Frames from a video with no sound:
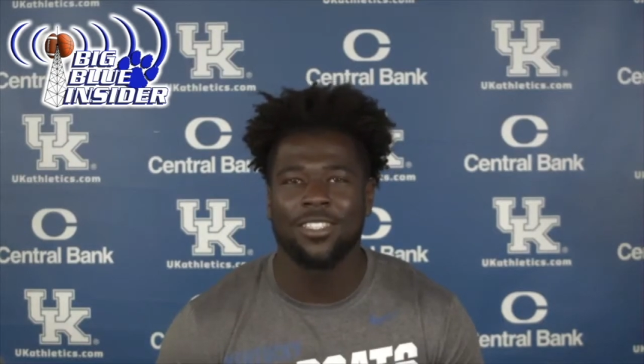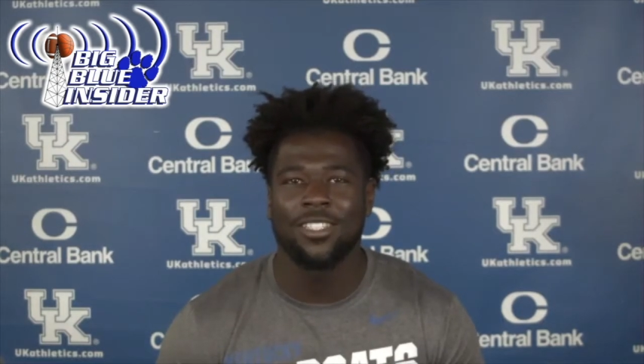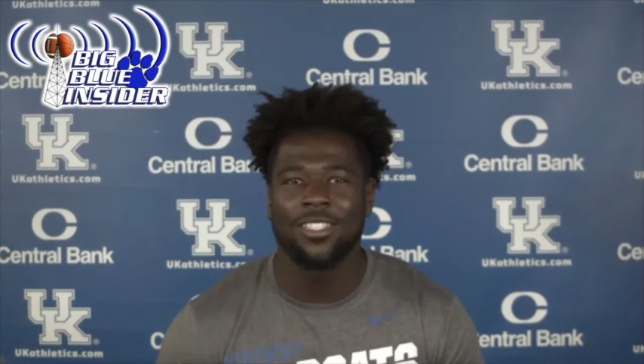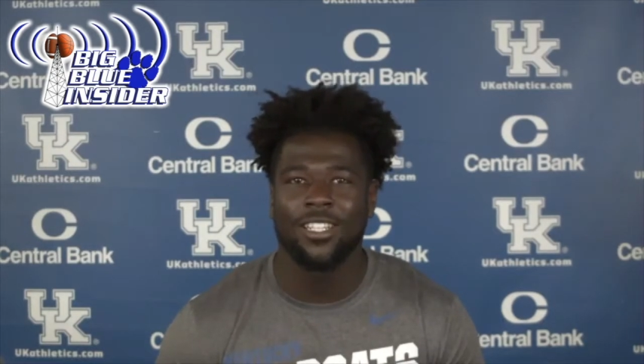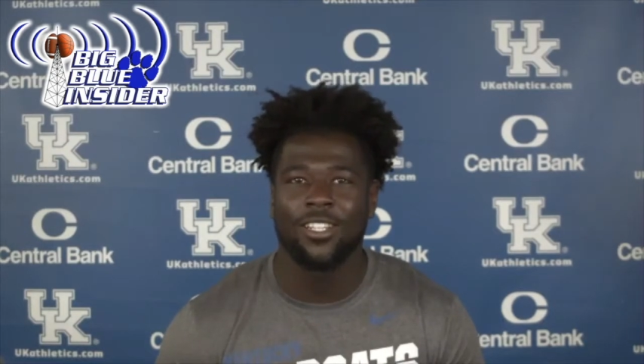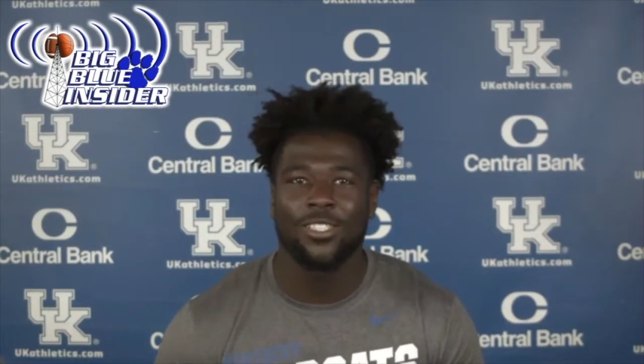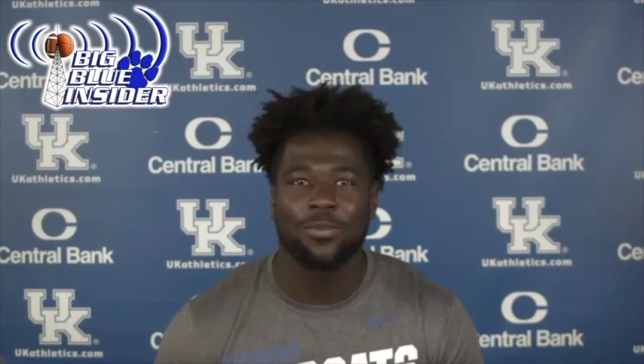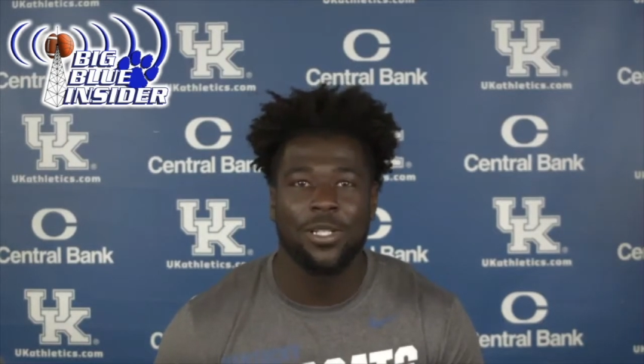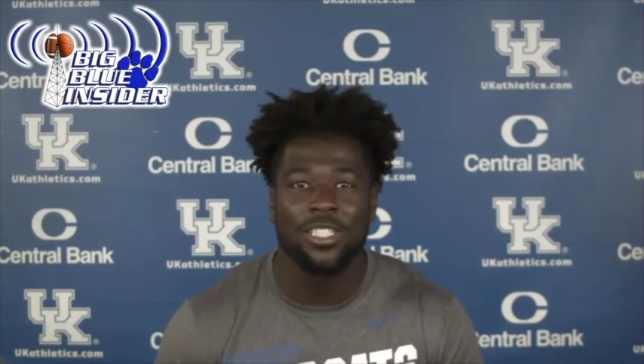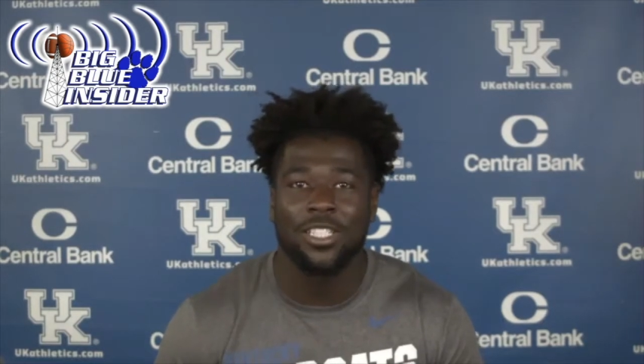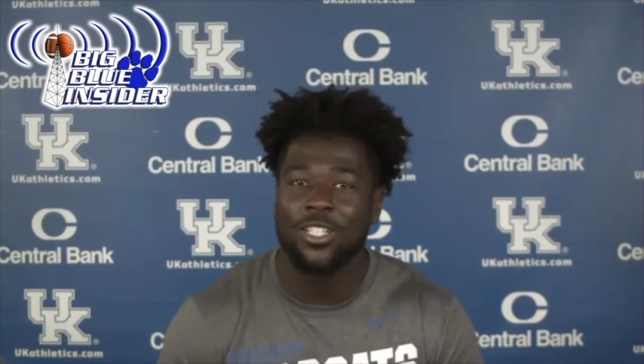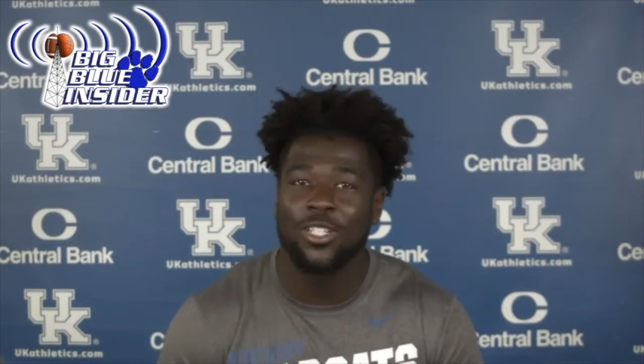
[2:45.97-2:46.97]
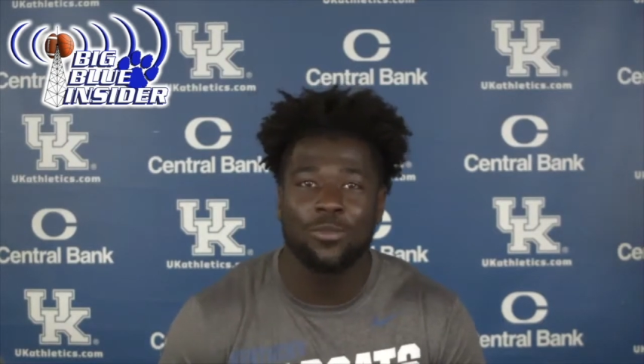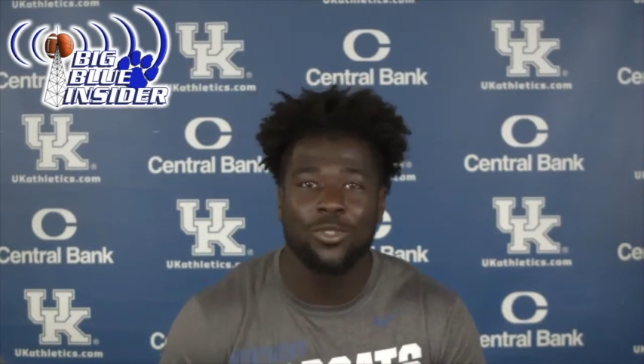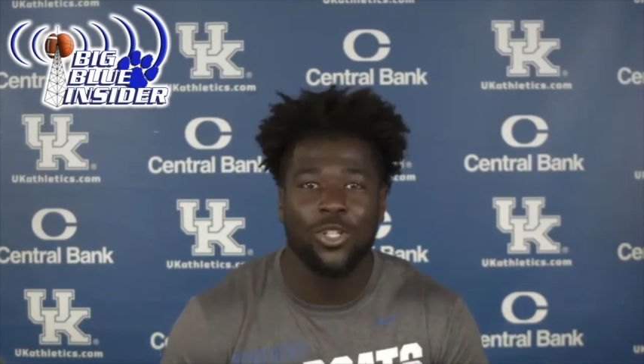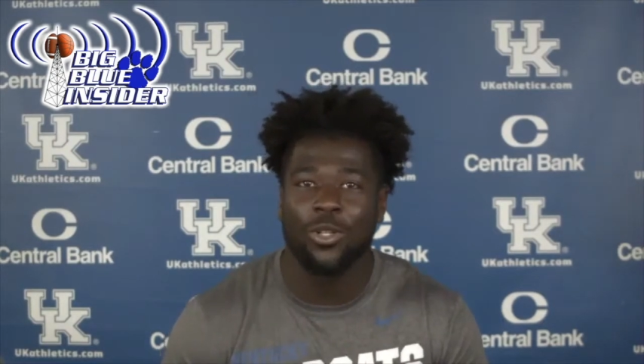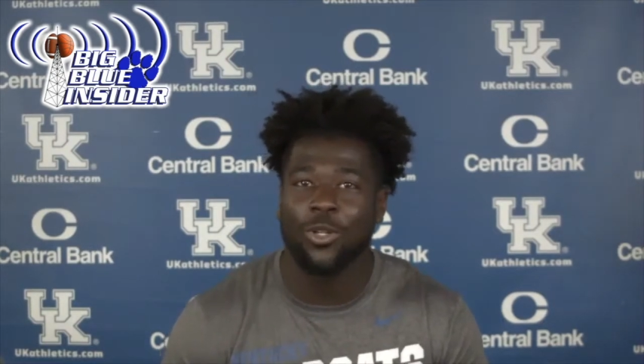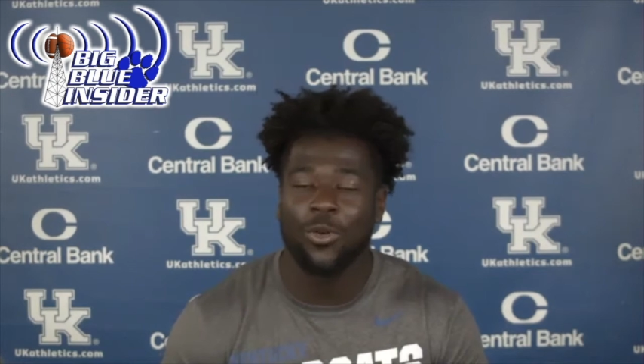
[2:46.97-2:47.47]
You know, especially him, Joe,
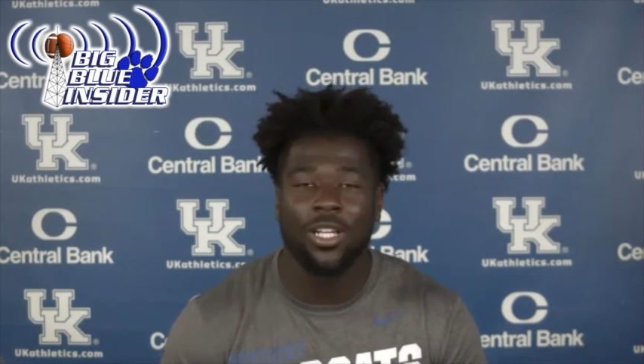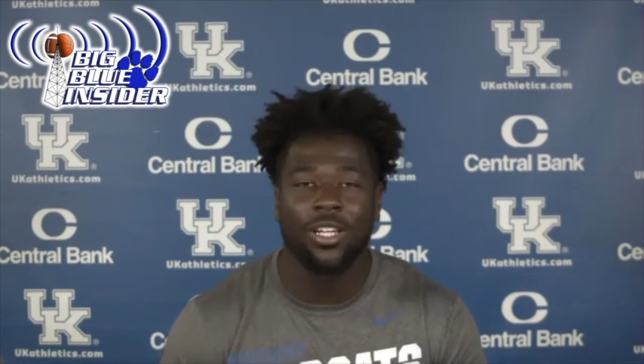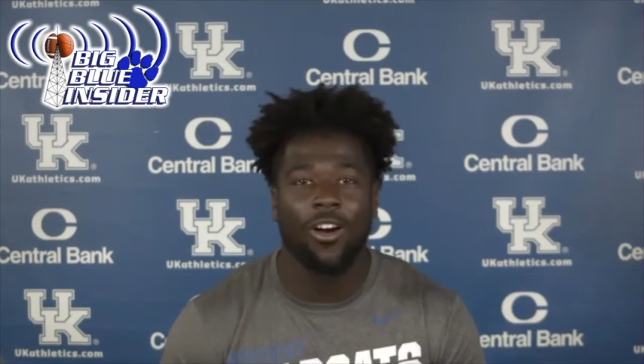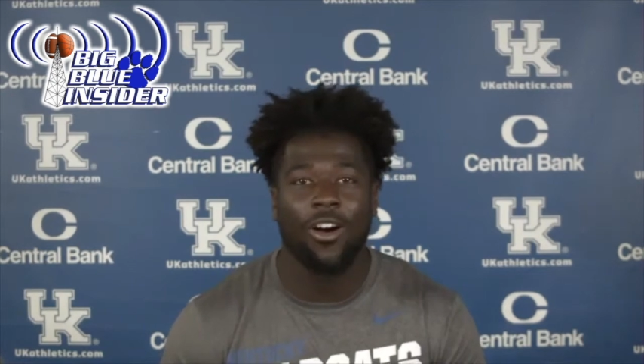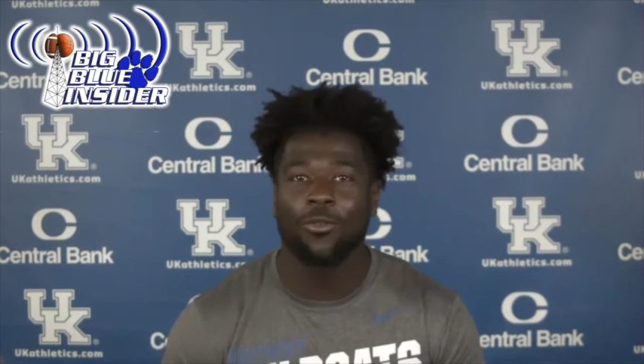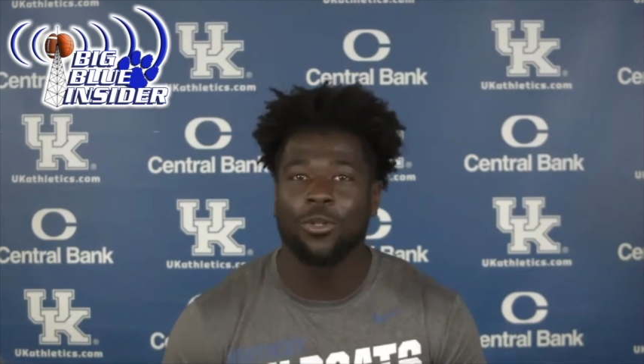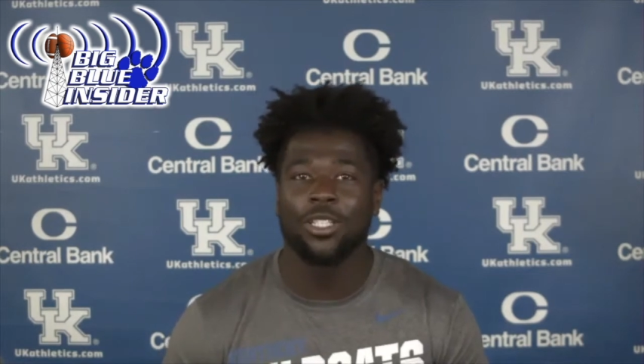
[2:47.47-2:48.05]
and Ricky, all really